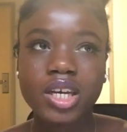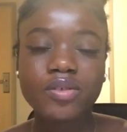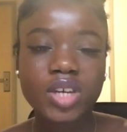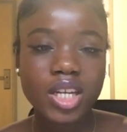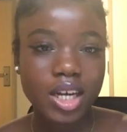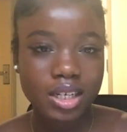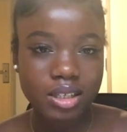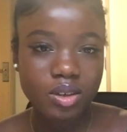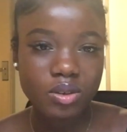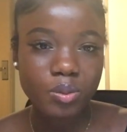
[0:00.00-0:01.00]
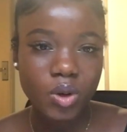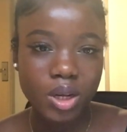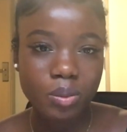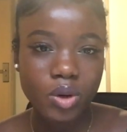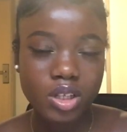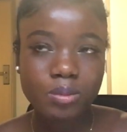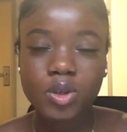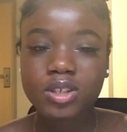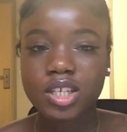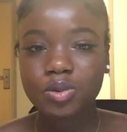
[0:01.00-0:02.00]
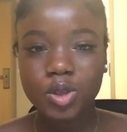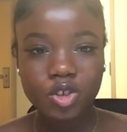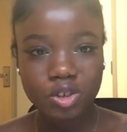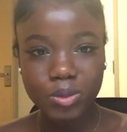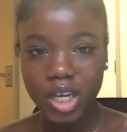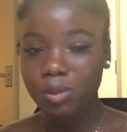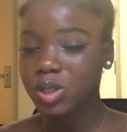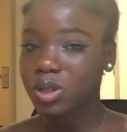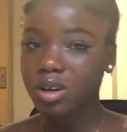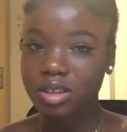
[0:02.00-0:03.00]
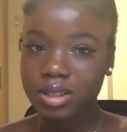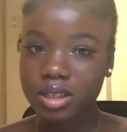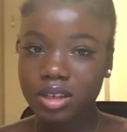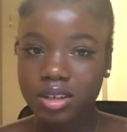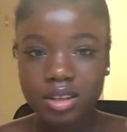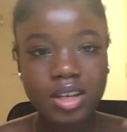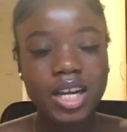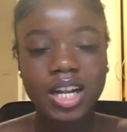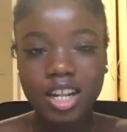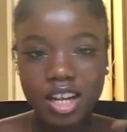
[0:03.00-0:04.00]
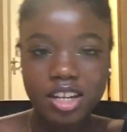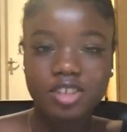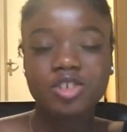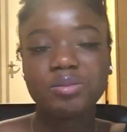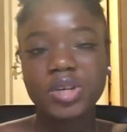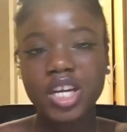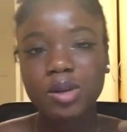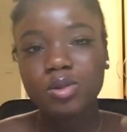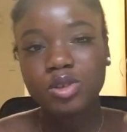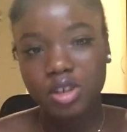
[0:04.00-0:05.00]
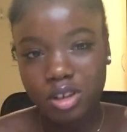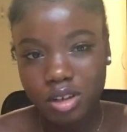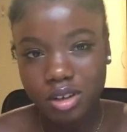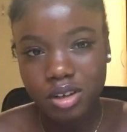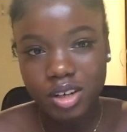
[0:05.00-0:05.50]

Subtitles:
If you can answer those bullet points, because that's what you should be able to answer, learners should be able to.